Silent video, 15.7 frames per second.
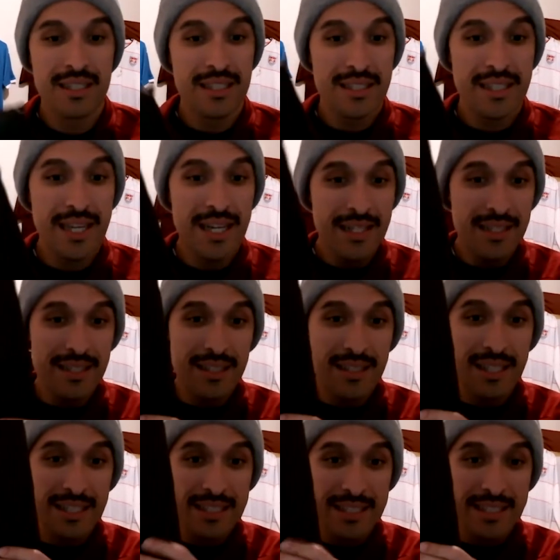yeah,
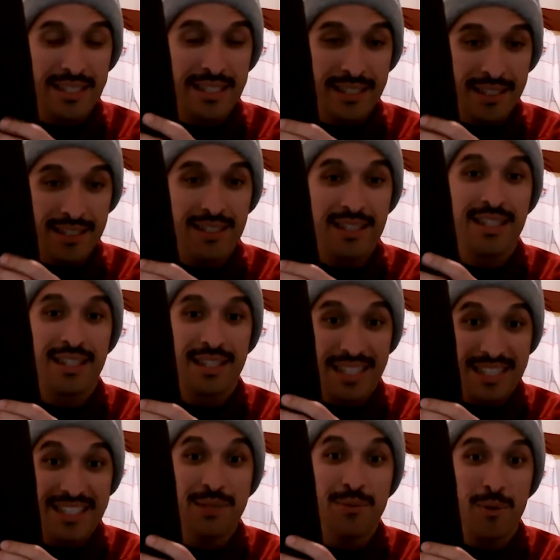let's see
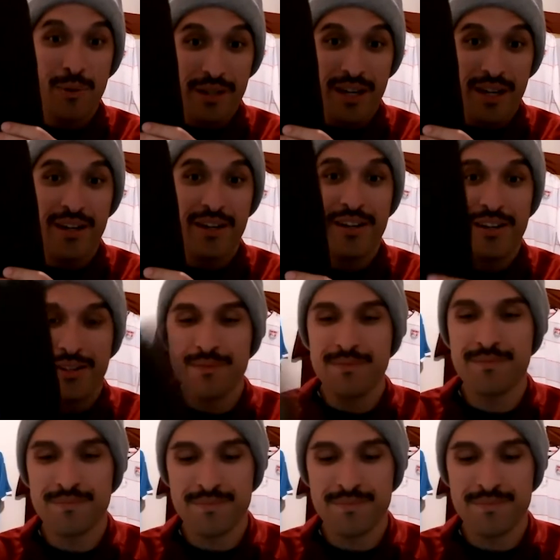what we got here.